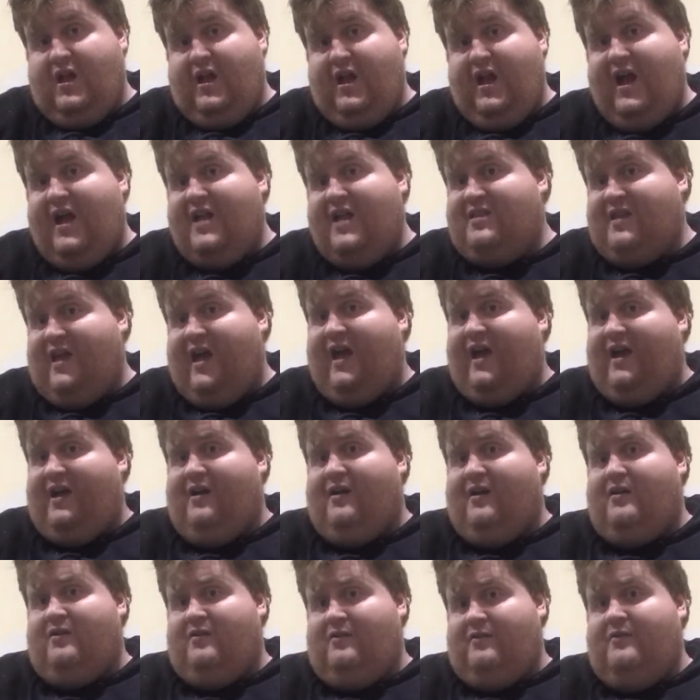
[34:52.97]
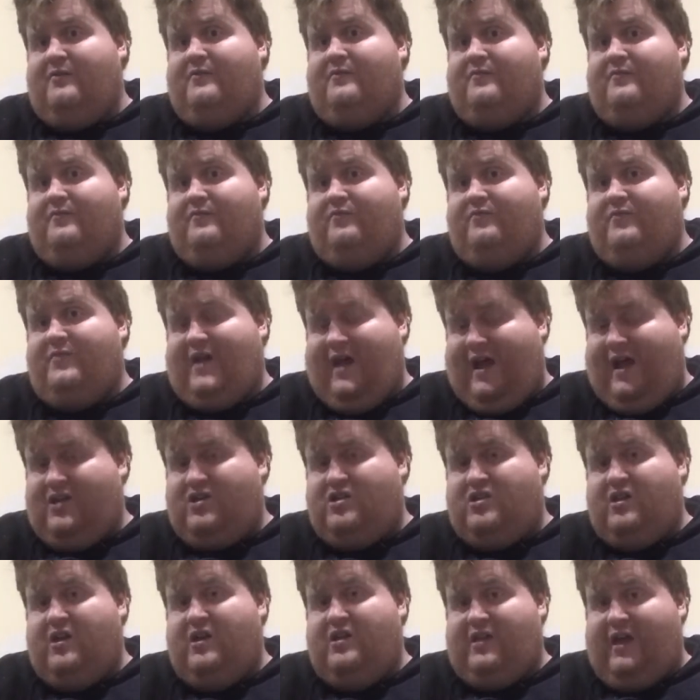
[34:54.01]
And now
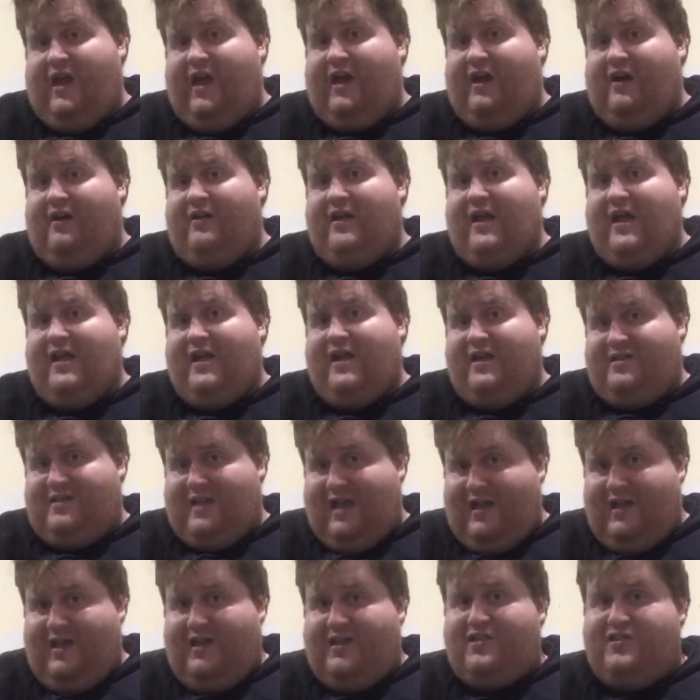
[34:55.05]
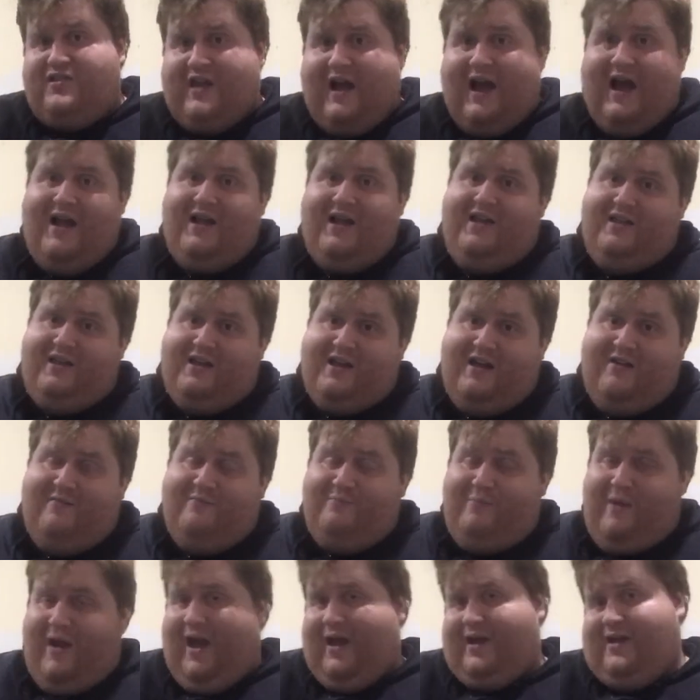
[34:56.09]
they're starting to
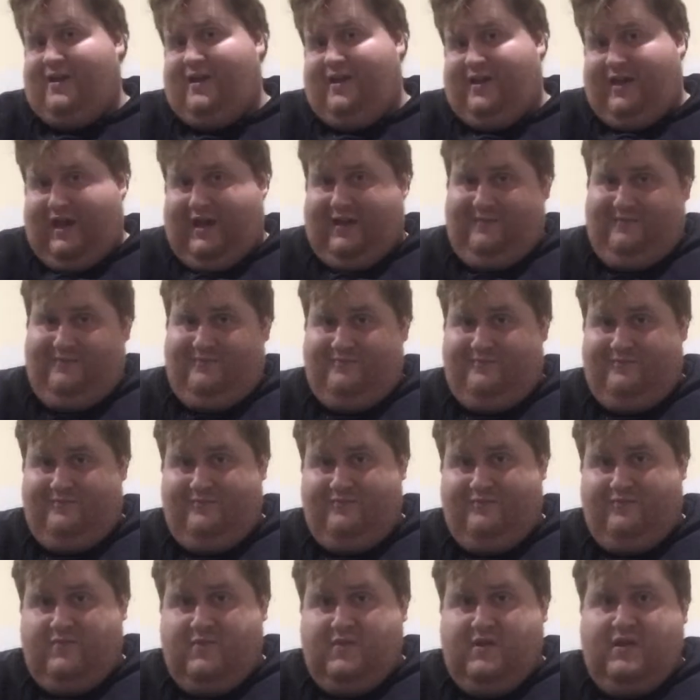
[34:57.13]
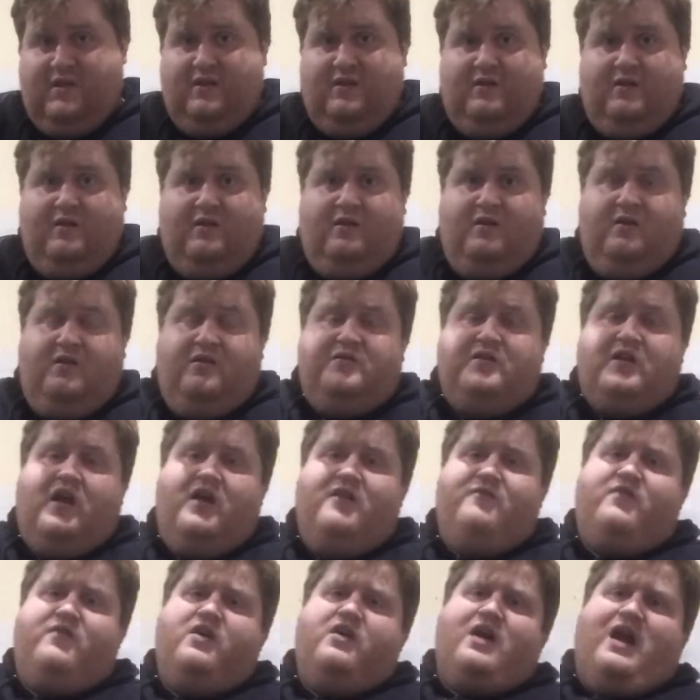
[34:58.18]
come back again. So
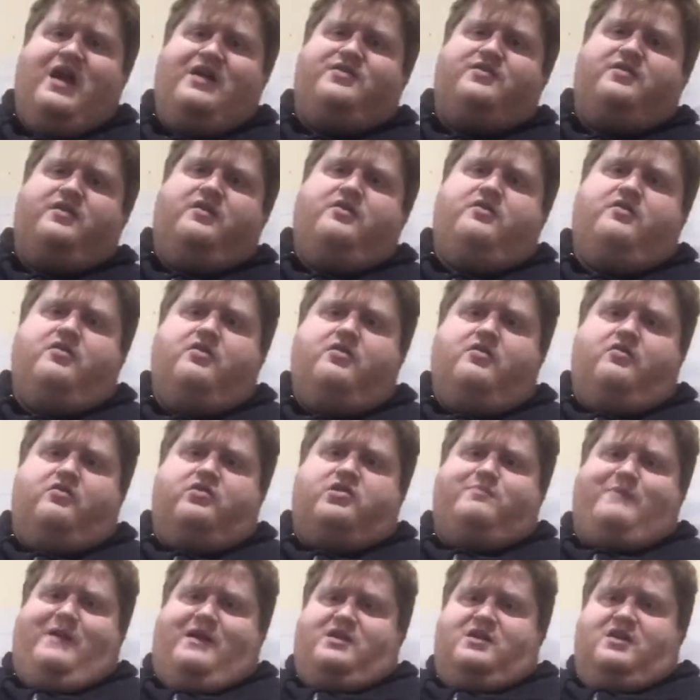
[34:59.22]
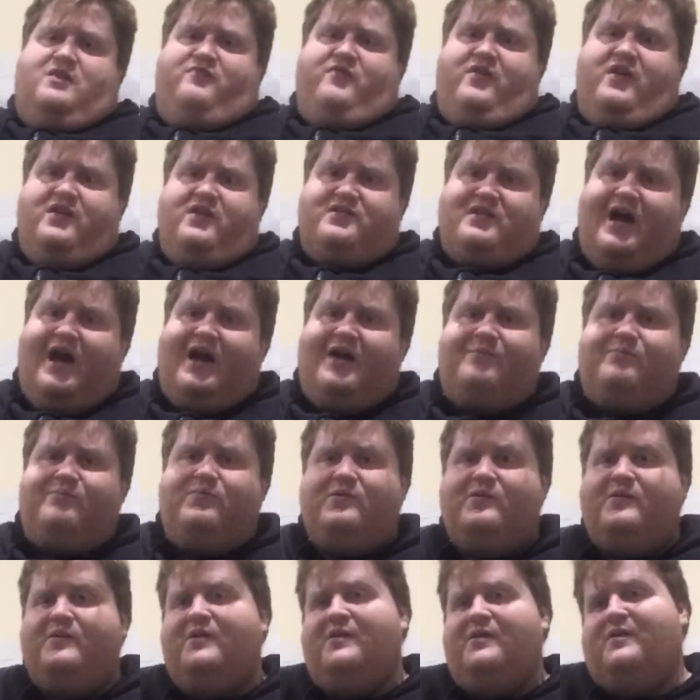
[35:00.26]
if you actually Google smashing things up,
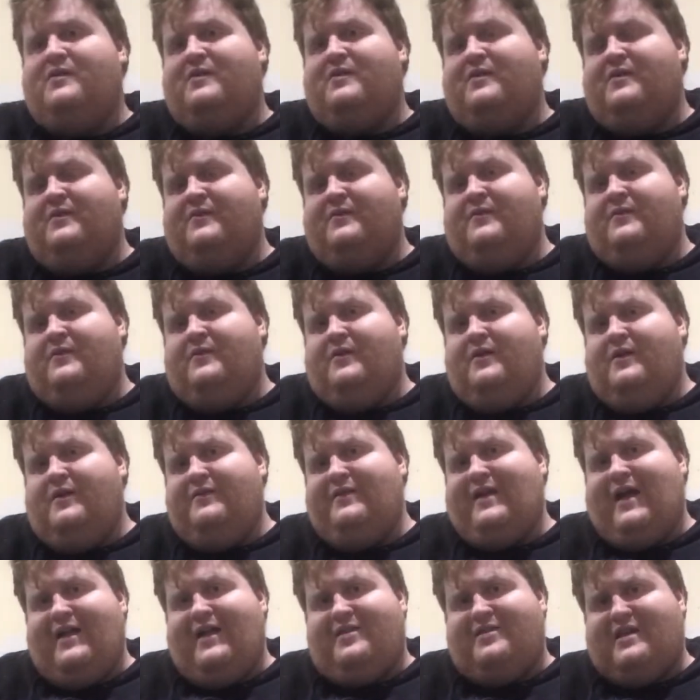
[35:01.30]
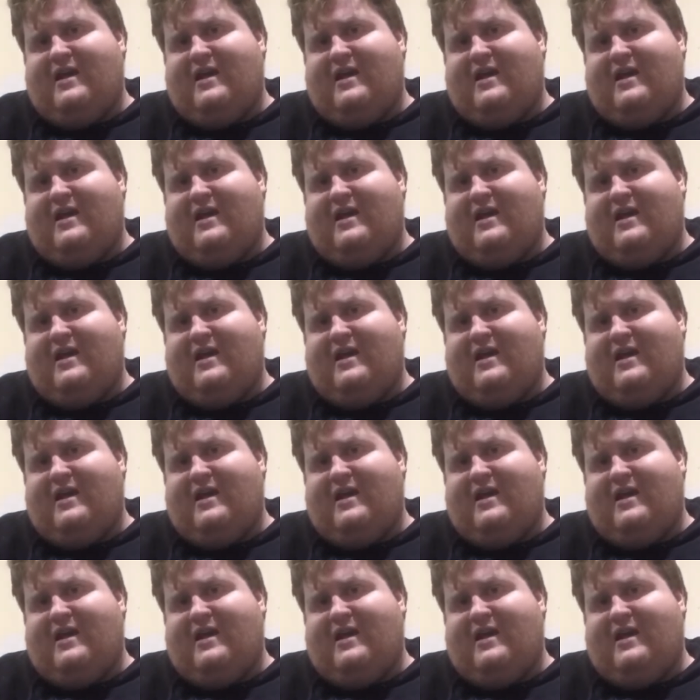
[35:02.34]
that's